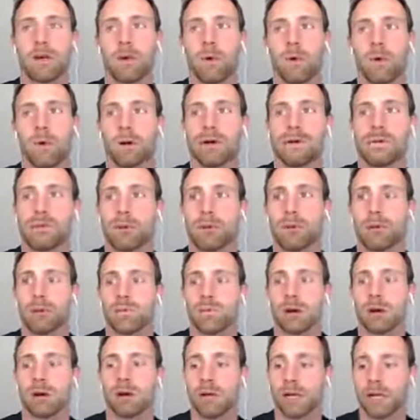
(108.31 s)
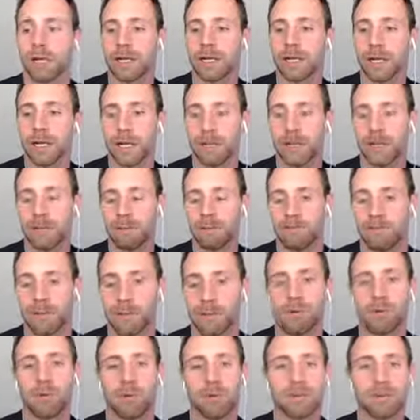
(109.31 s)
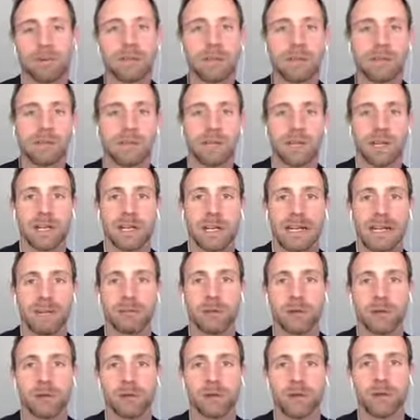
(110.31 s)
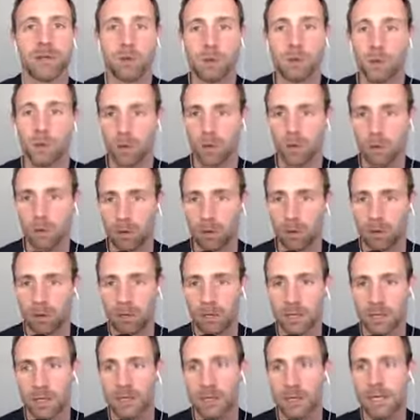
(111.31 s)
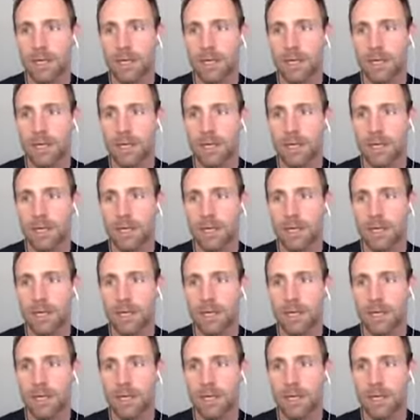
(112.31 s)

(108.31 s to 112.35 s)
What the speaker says: or if you are targeting people that live in a neighborhood that you want to work,